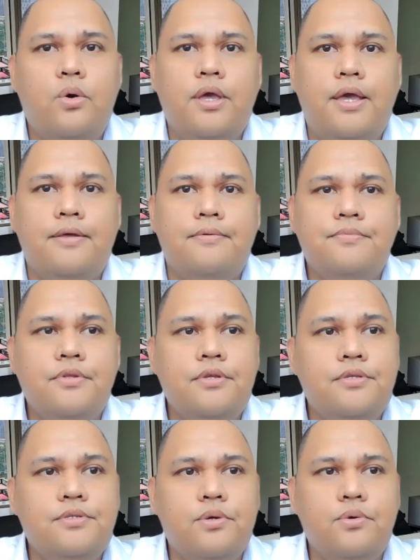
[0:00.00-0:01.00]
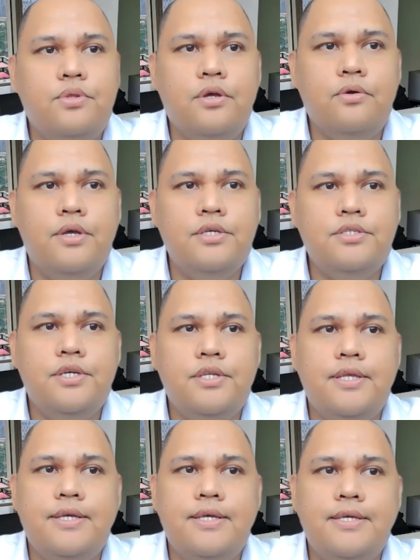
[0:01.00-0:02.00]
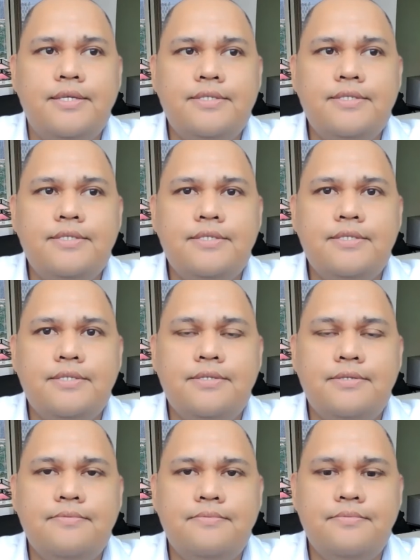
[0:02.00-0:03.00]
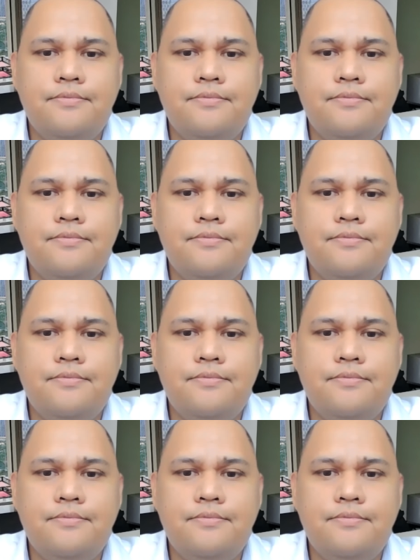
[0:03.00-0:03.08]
Okay, so the question is,